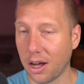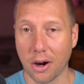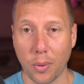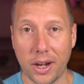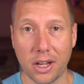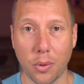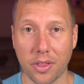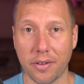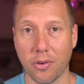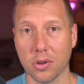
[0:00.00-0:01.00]
a radio
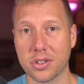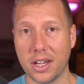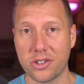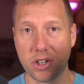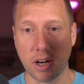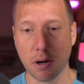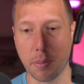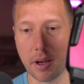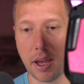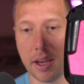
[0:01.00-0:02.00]
with a full-size
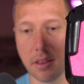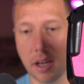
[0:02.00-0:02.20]
JRA